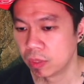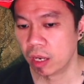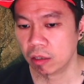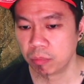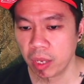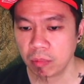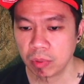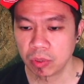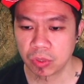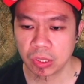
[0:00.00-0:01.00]
I will be
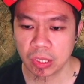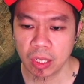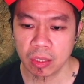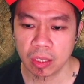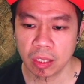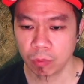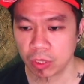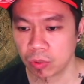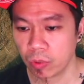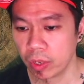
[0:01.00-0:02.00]
able to see
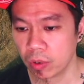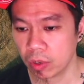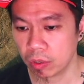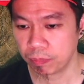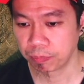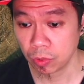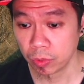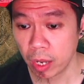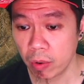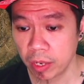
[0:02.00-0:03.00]
what's going on. So
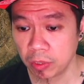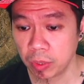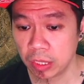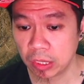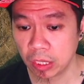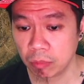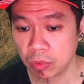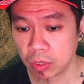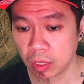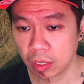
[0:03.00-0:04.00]
now actually
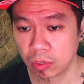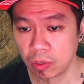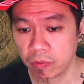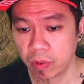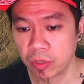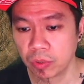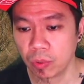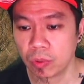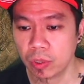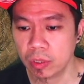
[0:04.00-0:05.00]
seems so far so
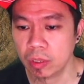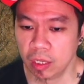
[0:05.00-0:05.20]
good.